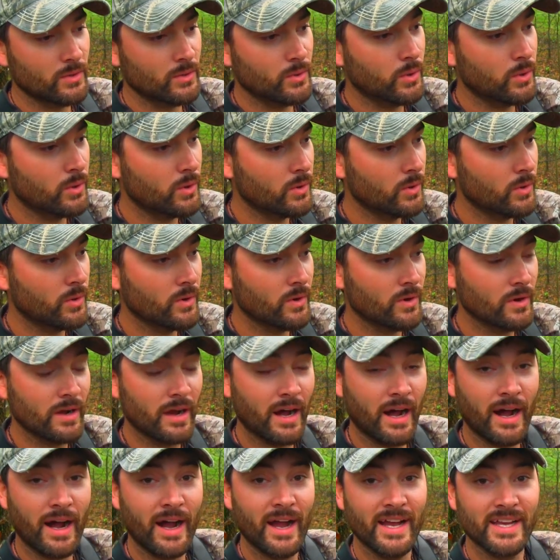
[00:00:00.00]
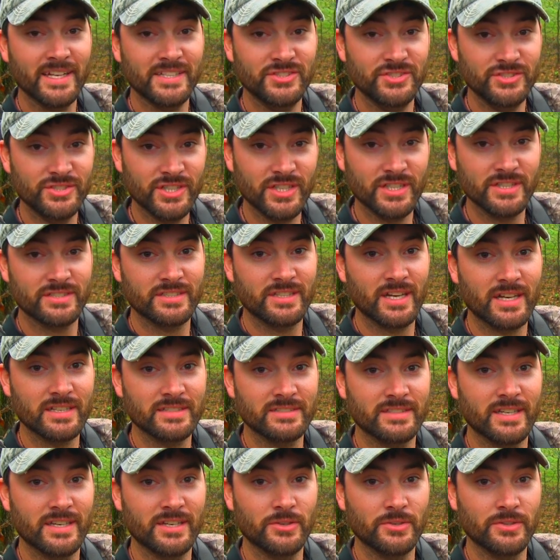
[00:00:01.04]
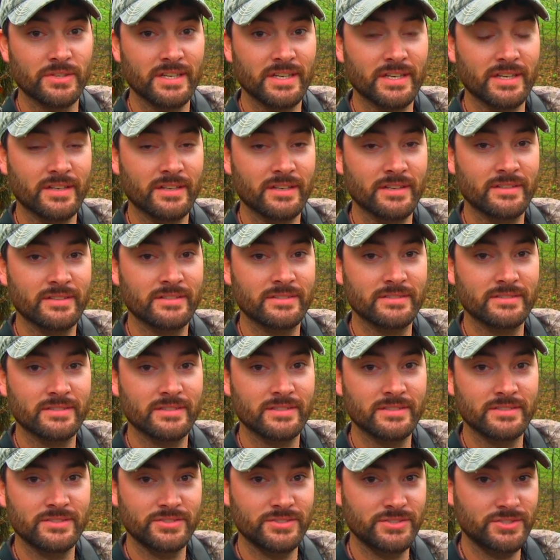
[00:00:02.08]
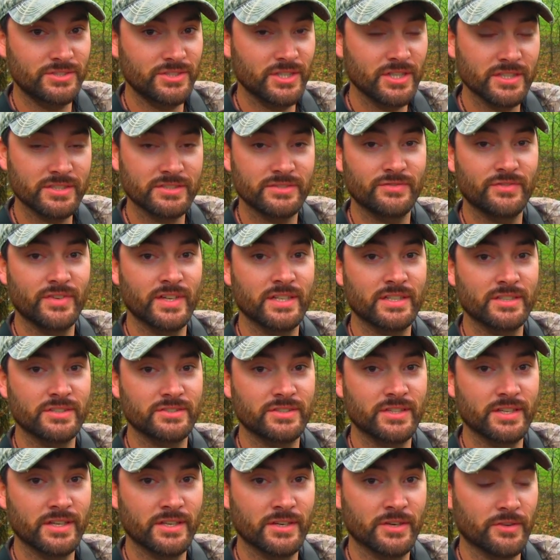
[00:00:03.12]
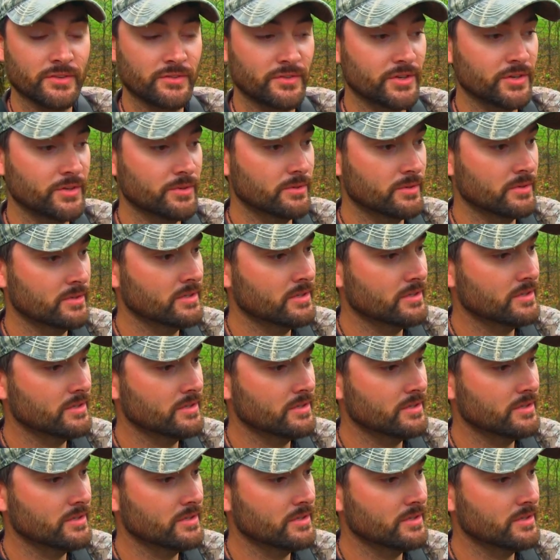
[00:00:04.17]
Whew, I had just got settled in, just finished the interview.